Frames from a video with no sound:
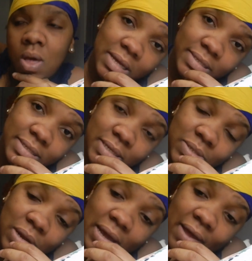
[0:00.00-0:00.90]
Guys,
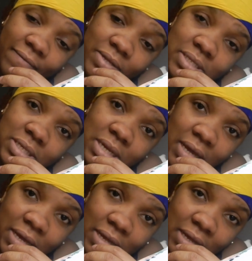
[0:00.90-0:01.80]
that's all I got for tonight.